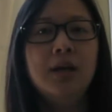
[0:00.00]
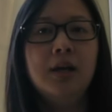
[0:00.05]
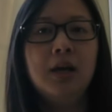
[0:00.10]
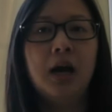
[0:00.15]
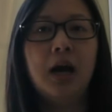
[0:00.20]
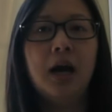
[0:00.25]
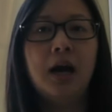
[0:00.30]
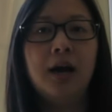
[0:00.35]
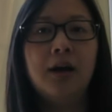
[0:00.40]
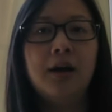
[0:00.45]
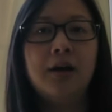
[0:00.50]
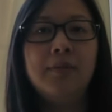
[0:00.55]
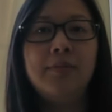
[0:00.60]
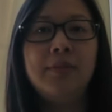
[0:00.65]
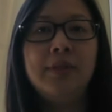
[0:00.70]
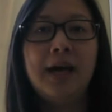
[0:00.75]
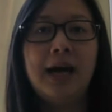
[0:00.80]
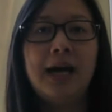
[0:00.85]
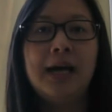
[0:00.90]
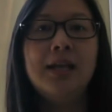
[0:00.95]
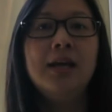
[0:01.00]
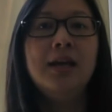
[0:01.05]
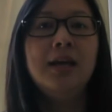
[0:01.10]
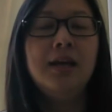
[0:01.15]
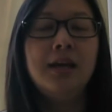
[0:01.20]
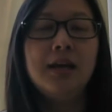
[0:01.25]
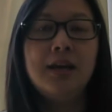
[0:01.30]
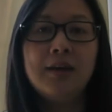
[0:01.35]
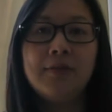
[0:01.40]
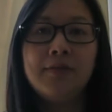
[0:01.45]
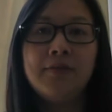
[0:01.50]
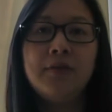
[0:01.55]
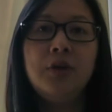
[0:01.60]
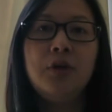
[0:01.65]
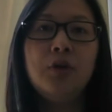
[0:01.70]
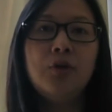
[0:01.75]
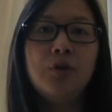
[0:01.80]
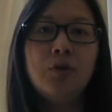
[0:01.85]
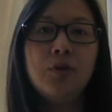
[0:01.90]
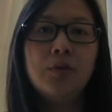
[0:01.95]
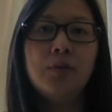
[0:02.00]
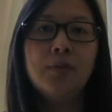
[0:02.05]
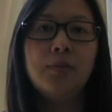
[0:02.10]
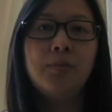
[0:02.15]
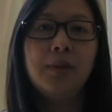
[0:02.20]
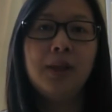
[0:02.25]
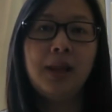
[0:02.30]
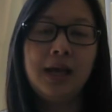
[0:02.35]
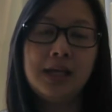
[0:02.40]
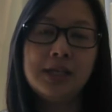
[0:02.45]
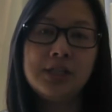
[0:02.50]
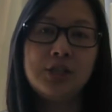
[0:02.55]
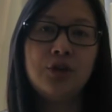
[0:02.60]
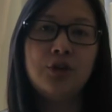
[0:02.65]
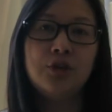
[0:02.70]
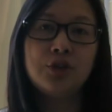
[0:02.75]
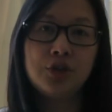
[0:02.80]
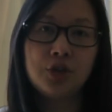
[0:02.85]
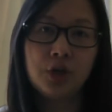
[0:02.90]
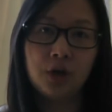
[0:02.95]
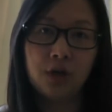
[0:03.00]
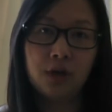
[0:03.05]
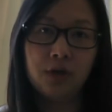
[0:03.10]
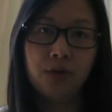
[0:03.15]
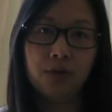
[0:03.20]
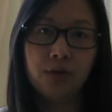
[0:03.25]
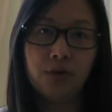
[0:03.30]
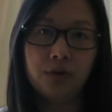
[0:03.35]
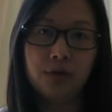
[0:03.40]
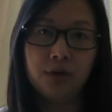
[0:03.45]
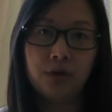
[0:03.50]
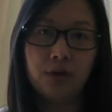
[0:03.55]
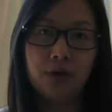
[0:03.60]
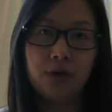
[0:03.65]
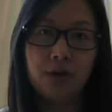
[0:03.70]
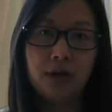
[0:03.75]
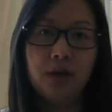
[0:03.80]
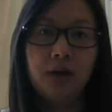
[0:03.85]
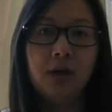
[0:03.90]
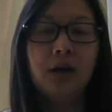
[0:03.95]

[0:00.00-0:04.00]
that if you place your chart order